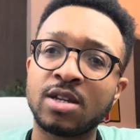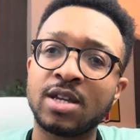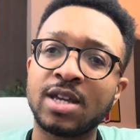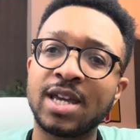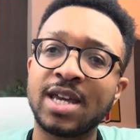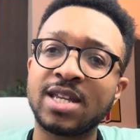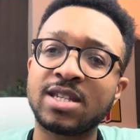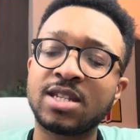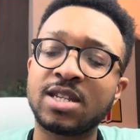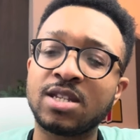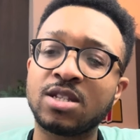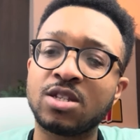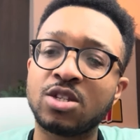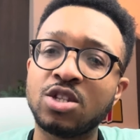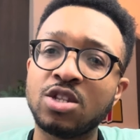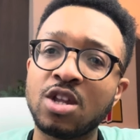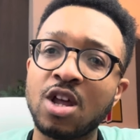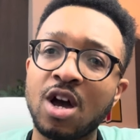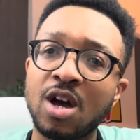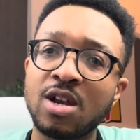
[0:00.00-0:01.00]
it is
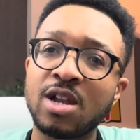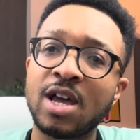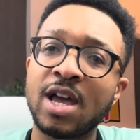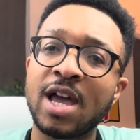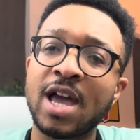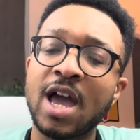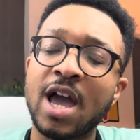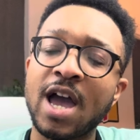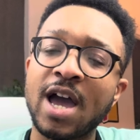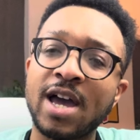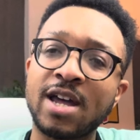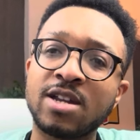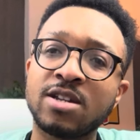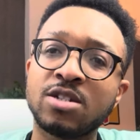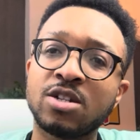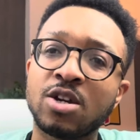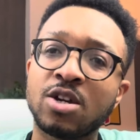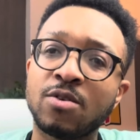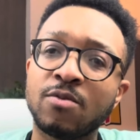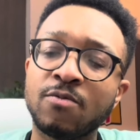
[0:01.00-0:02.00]
null and
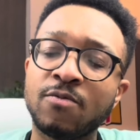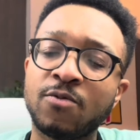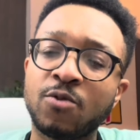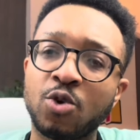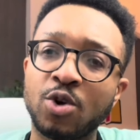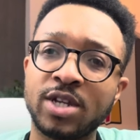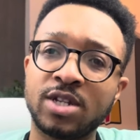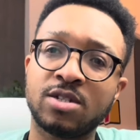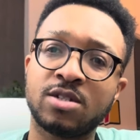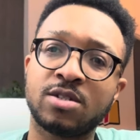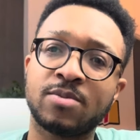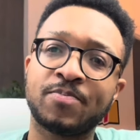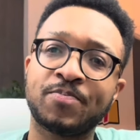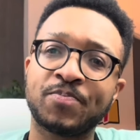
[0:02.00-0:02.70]
void.